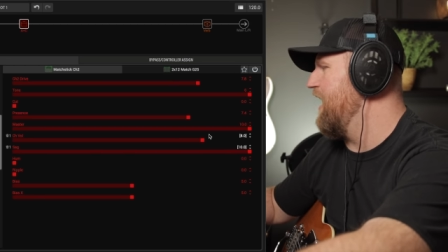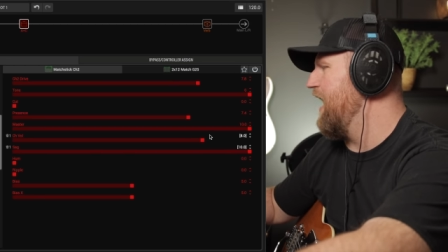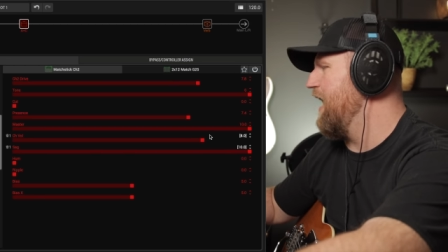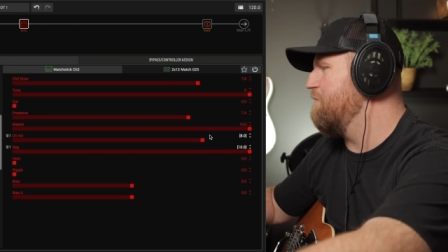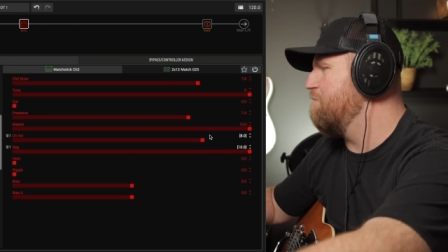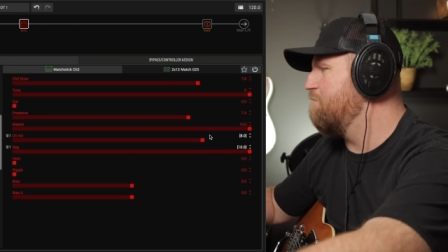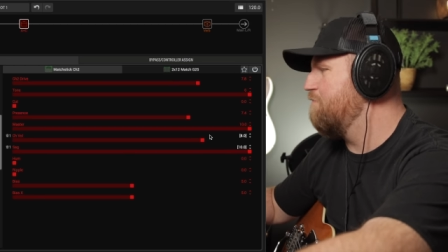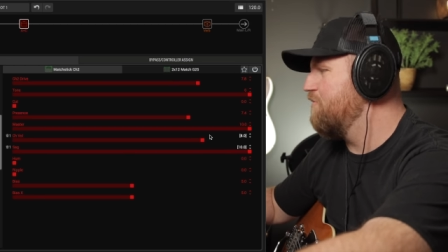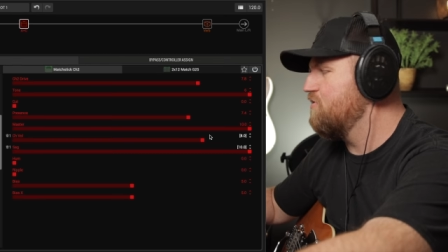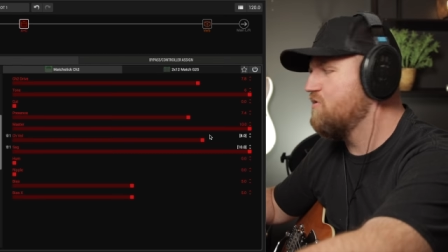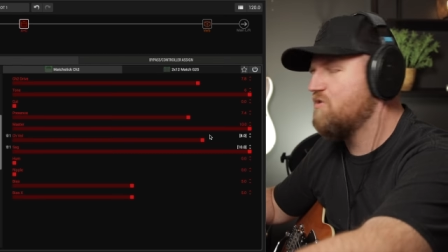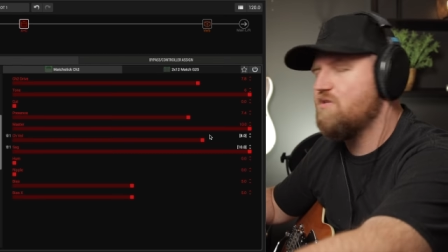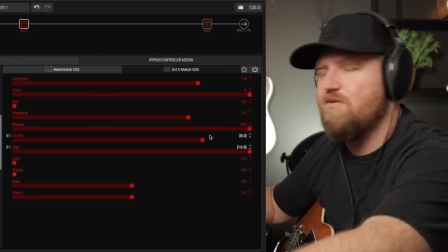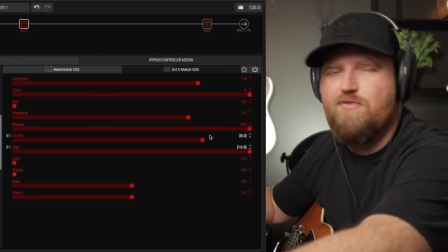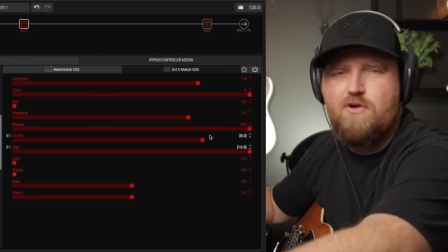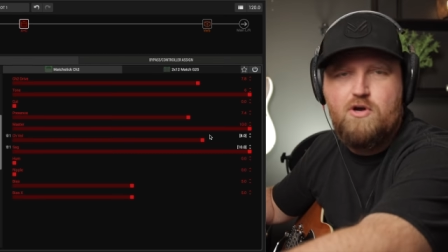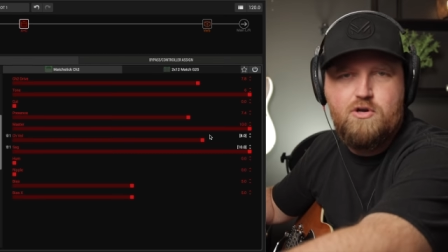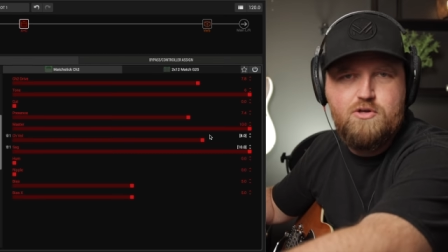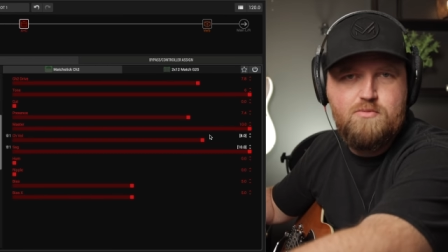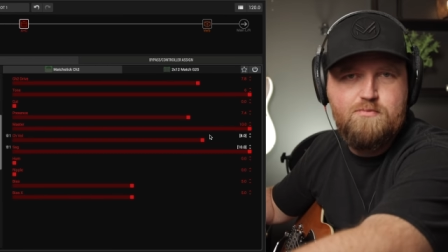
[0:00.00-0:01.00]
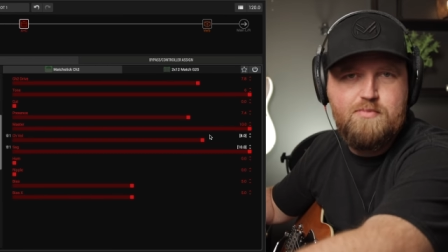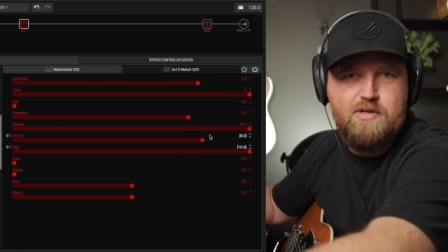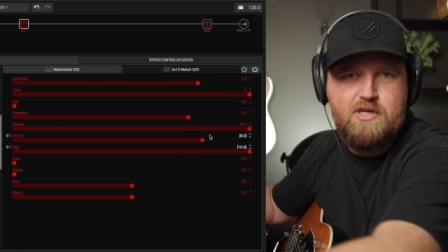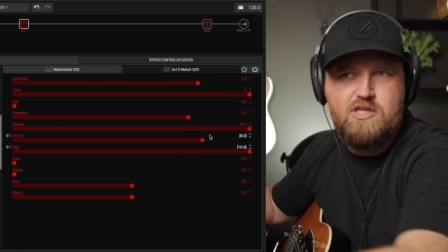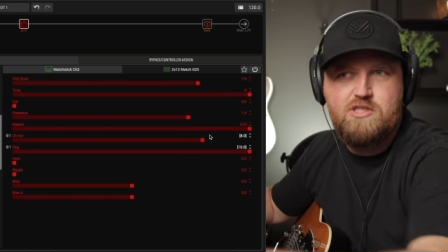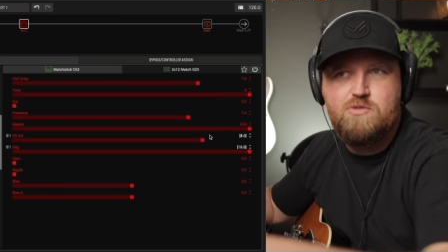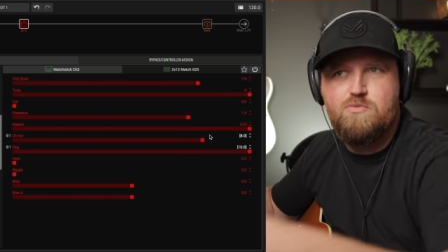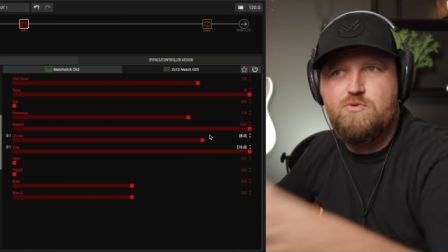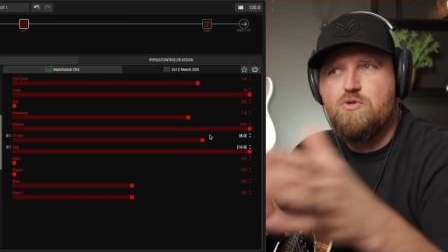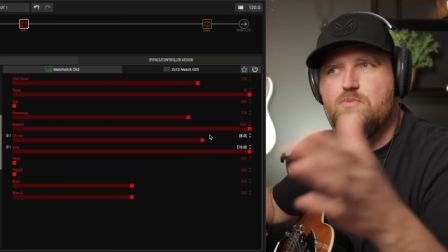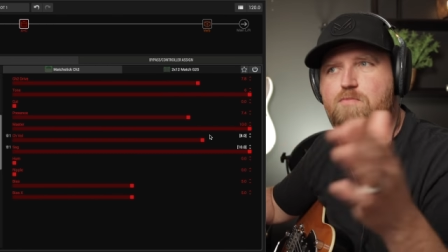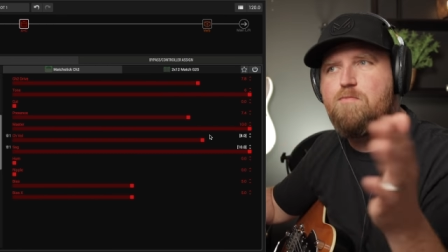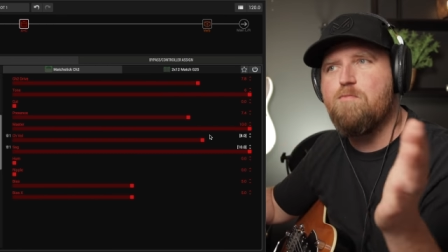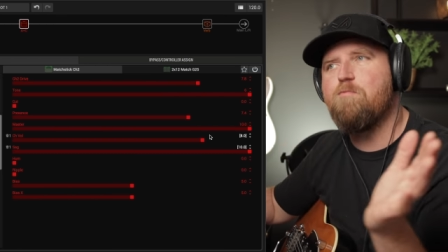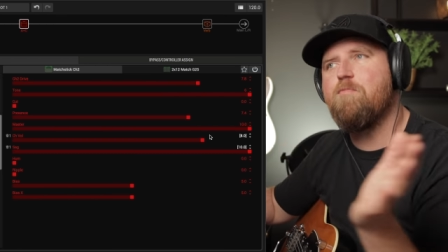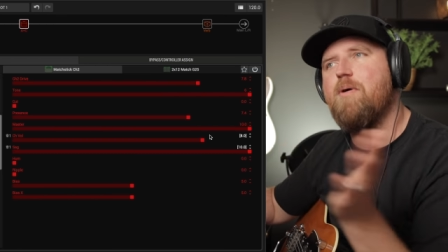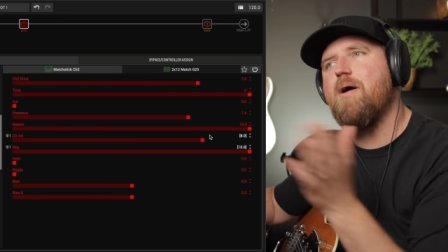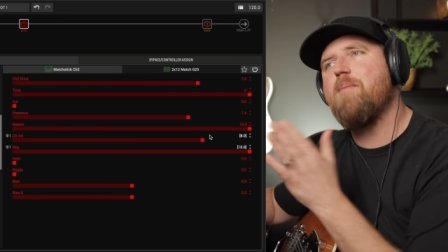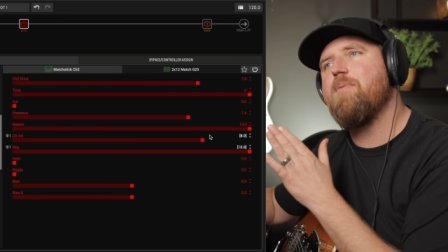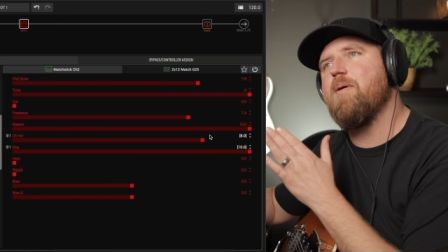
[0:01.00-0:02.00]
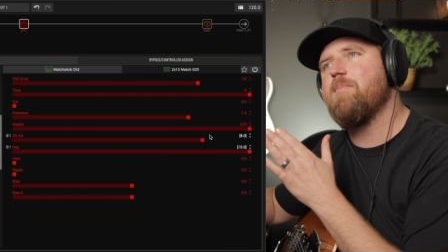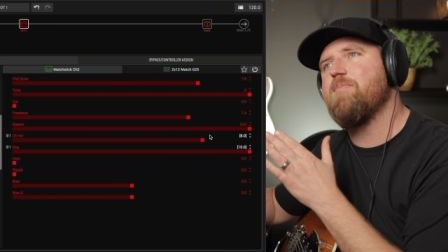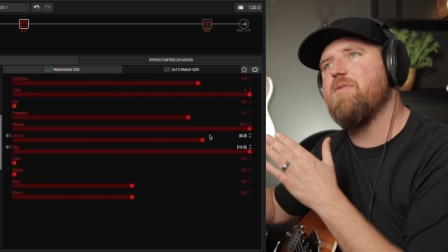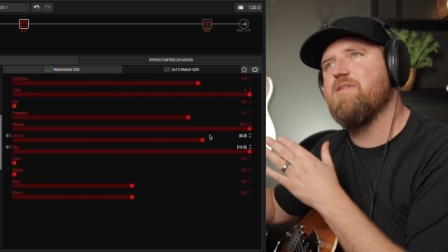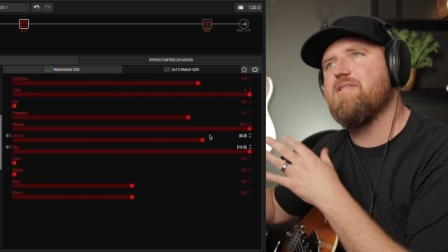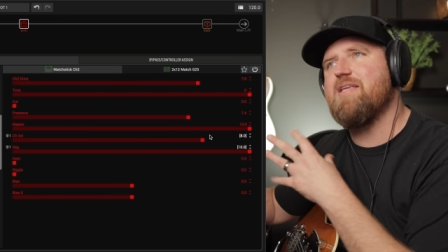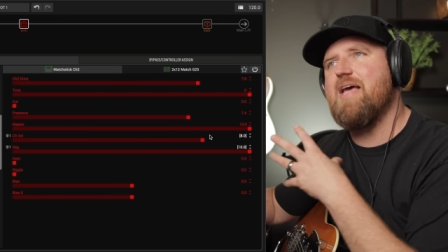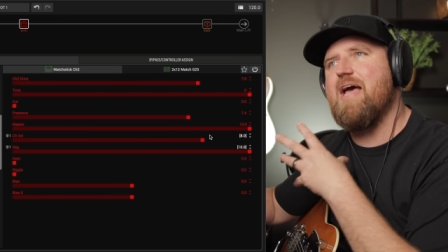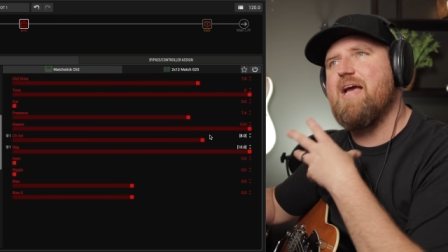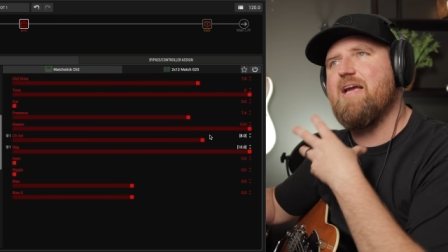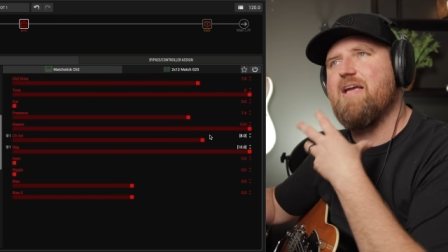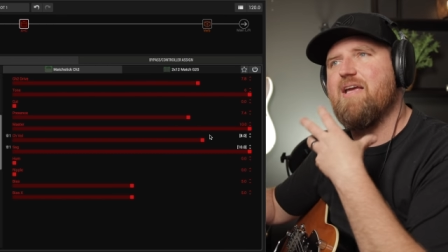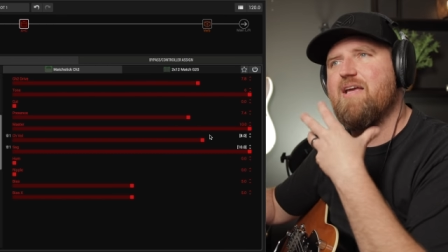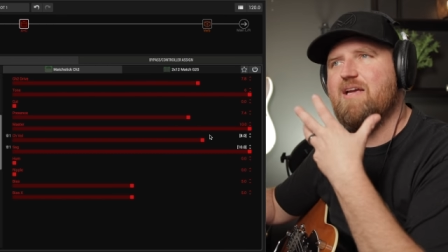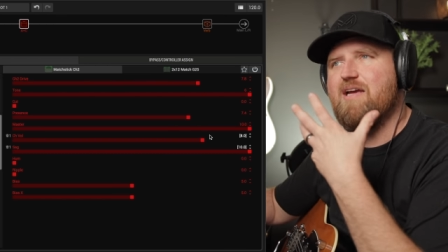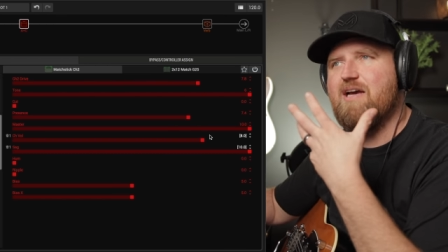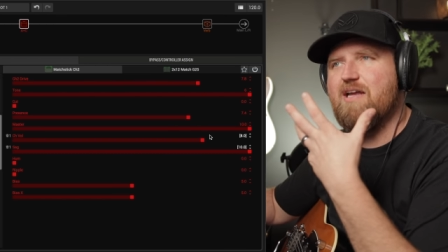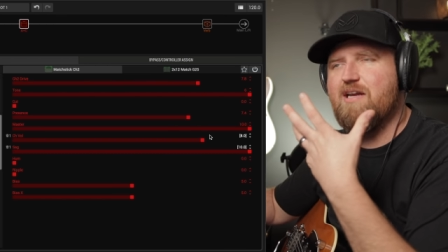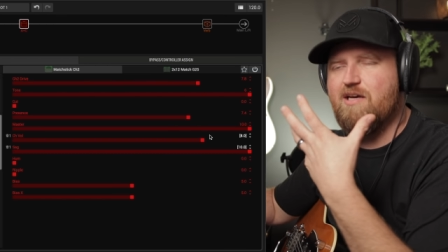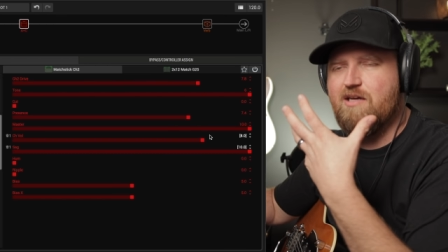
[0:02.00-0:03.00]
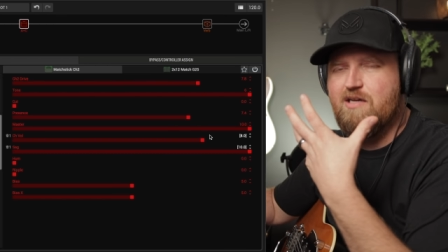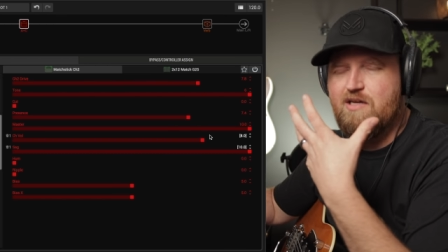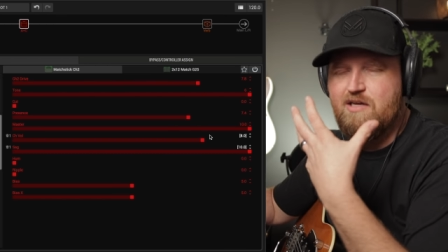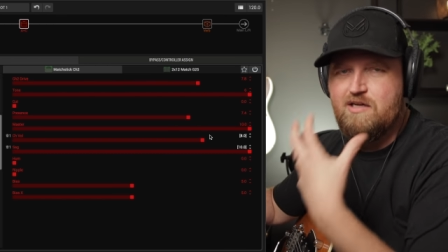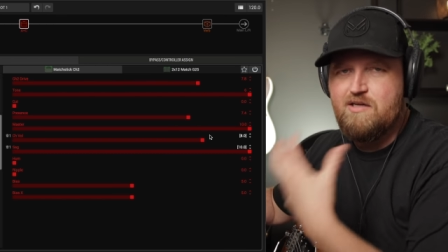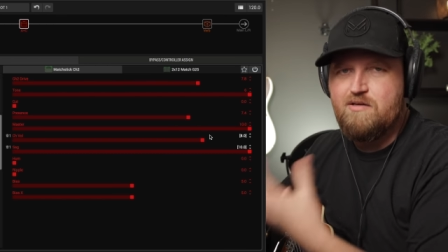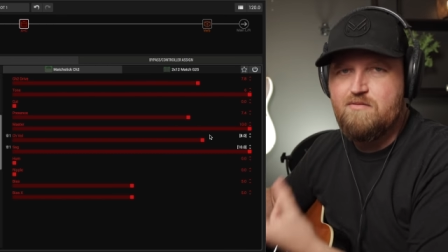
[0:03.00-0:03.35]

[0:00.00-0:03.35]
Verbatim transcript: I boost the volume because when you bump up the sag, it kind of